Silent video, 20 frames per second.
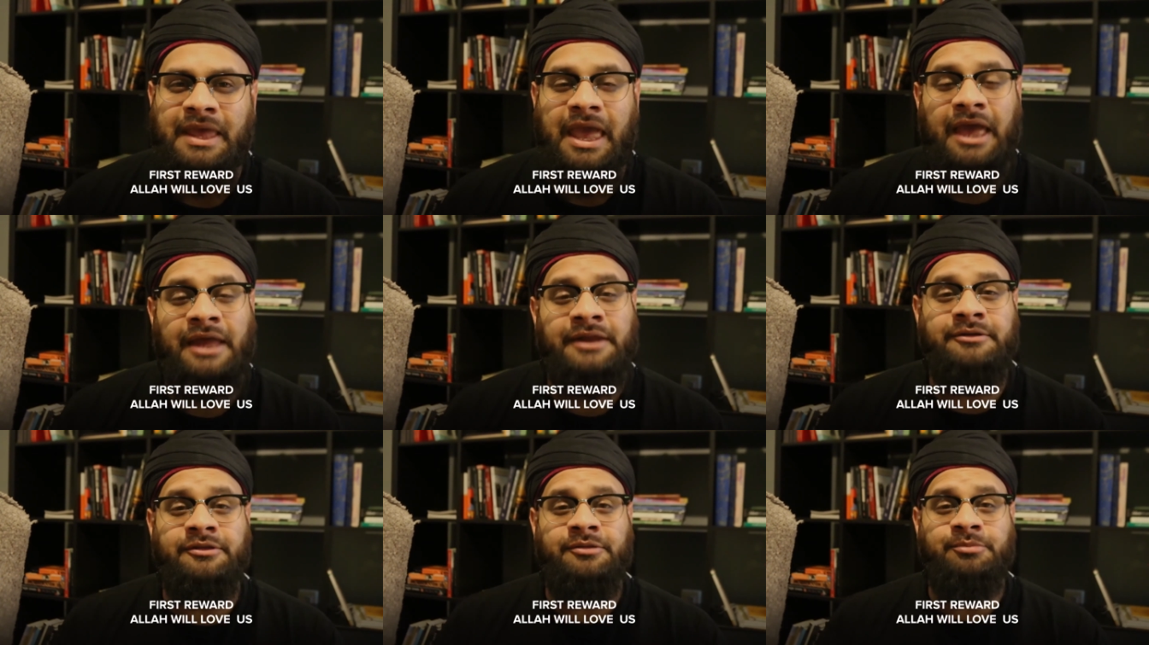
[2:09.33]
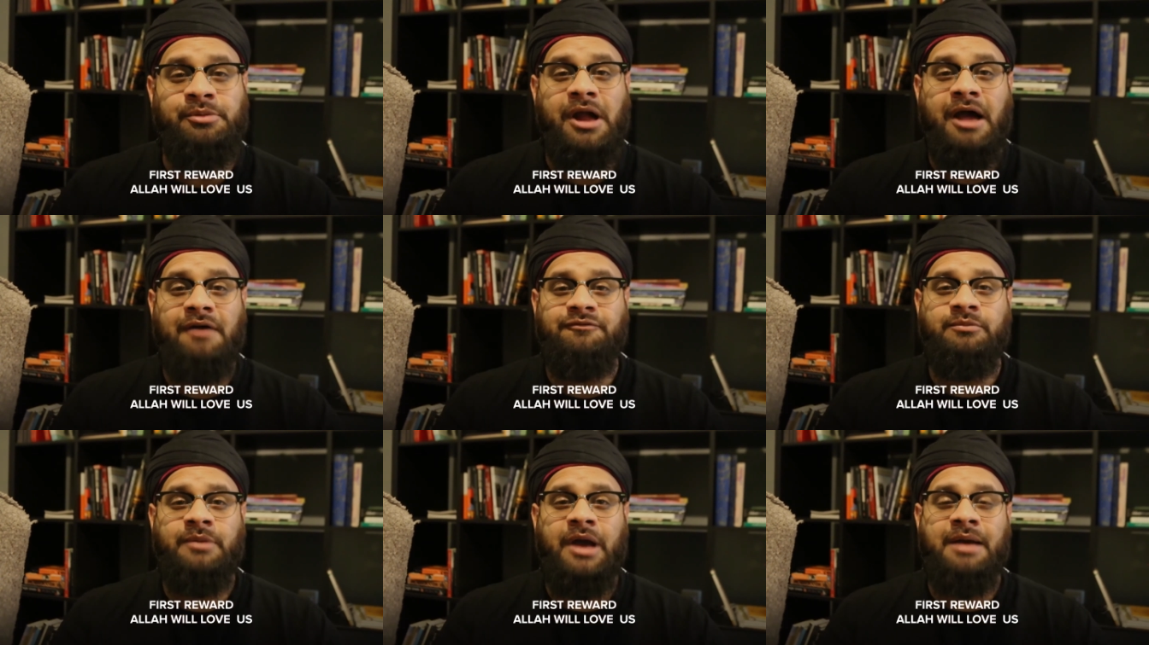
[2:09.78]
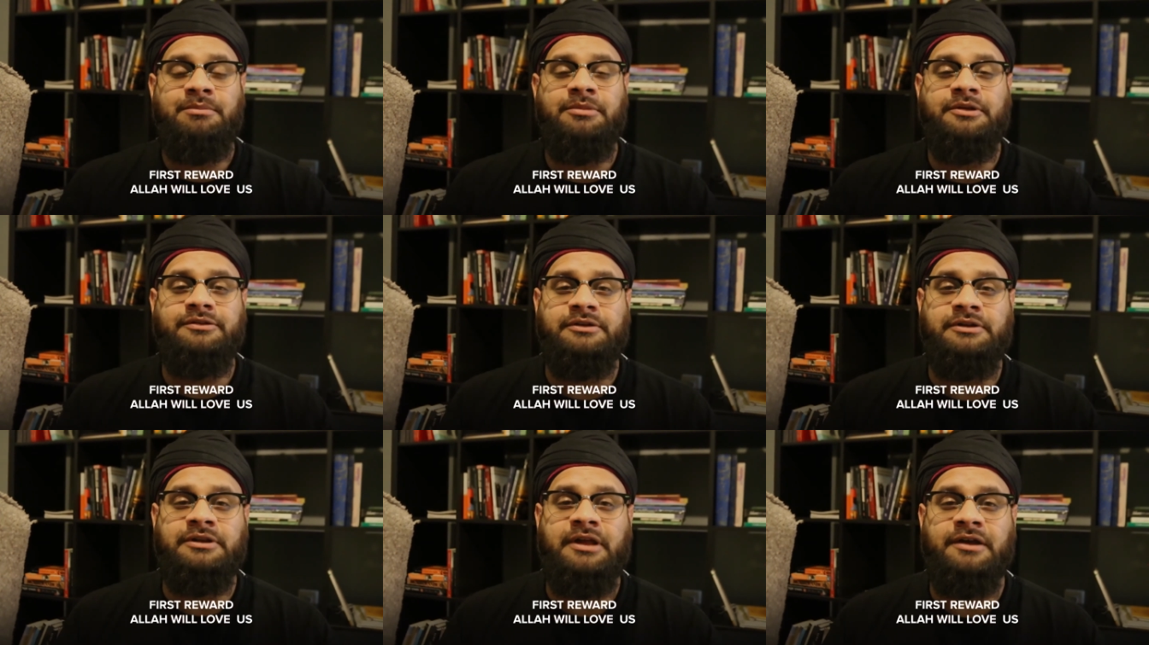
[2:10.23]
And the Prophet
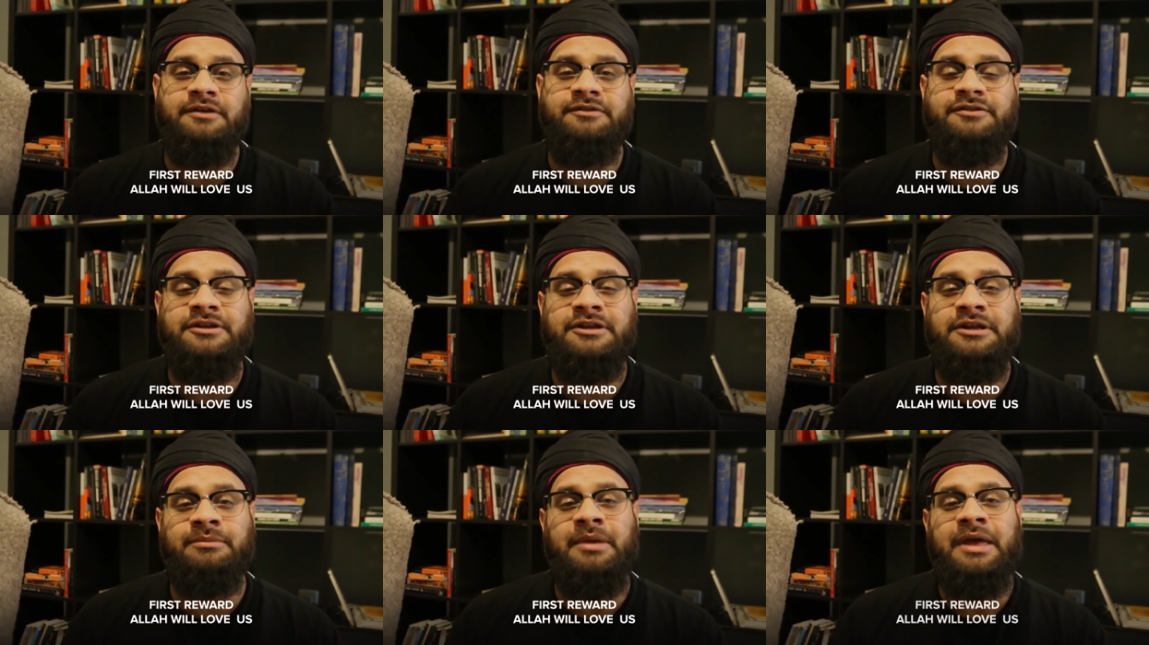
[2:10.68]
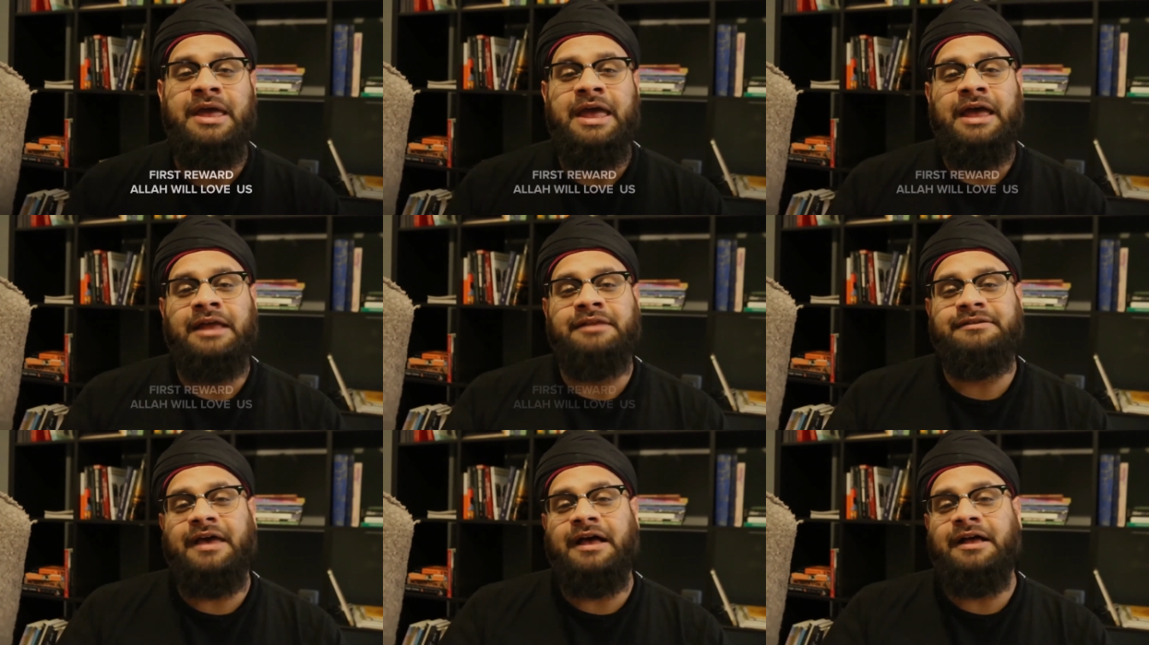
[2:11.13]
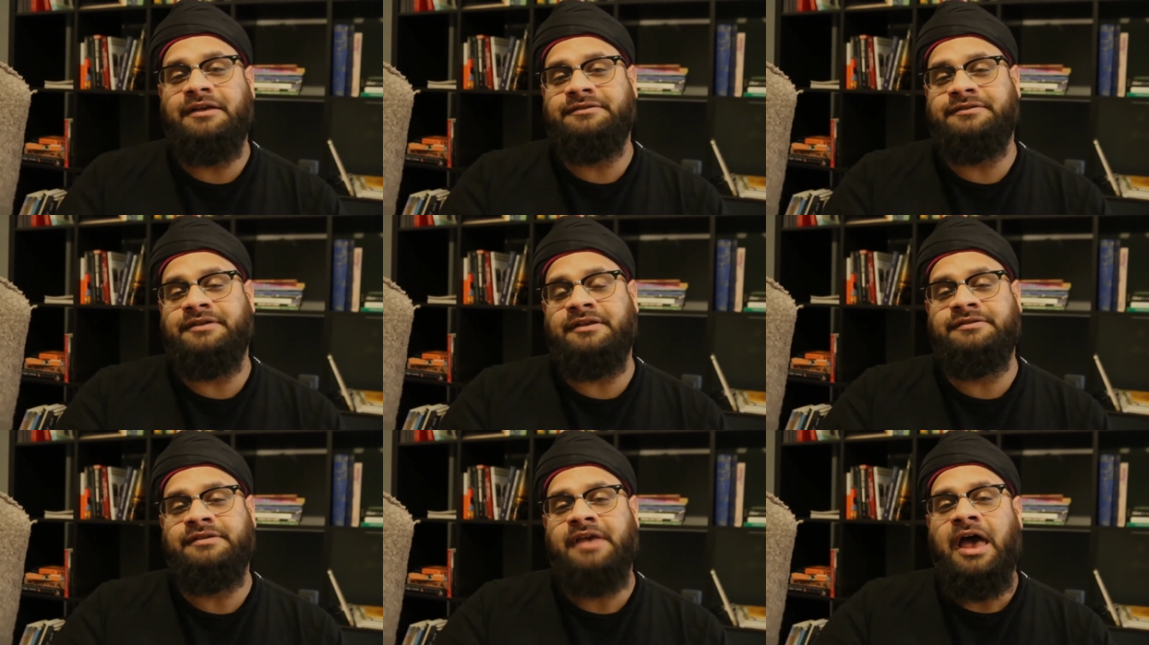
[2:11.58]
Muhammad
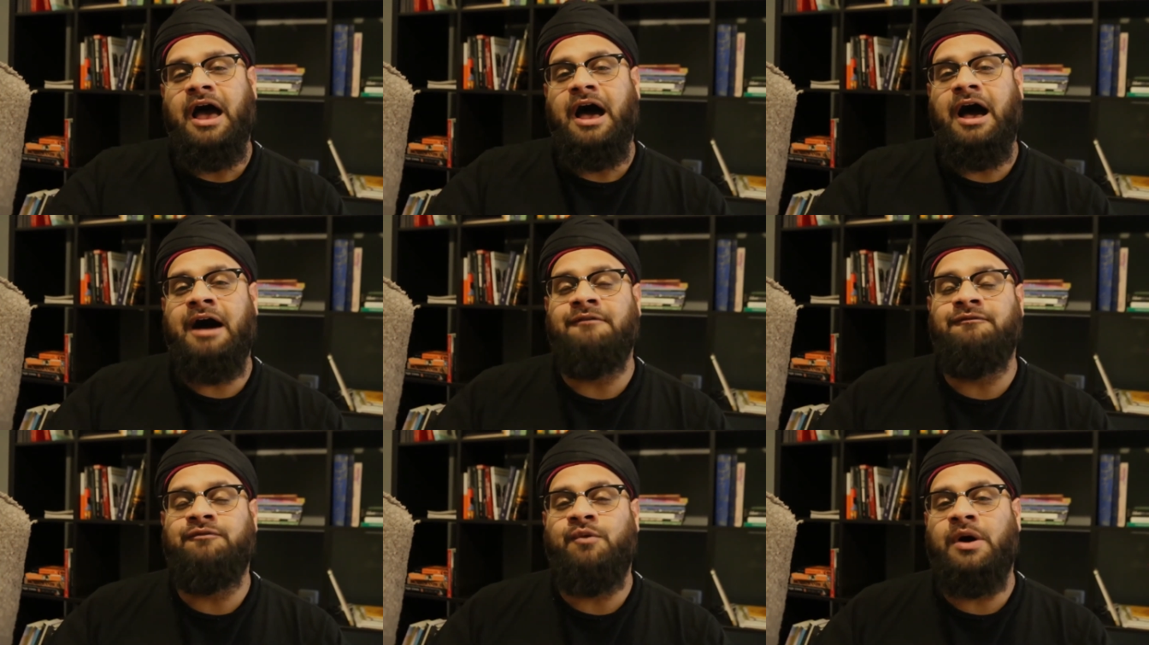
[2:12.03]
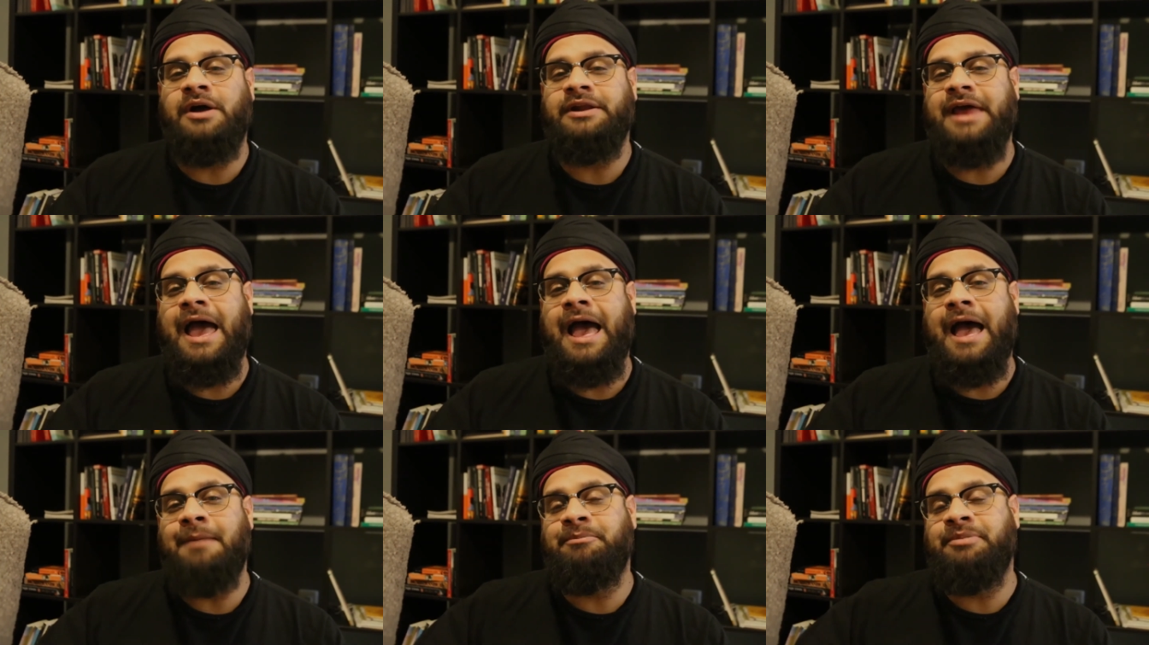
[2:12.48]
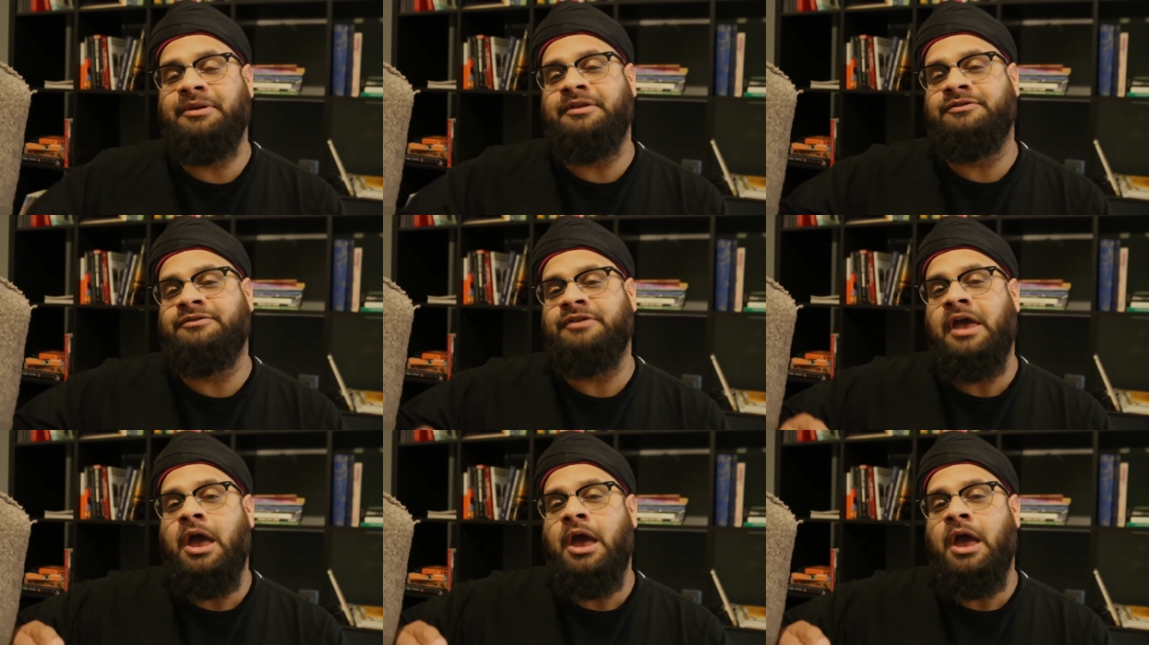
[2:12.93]
tells us of what happens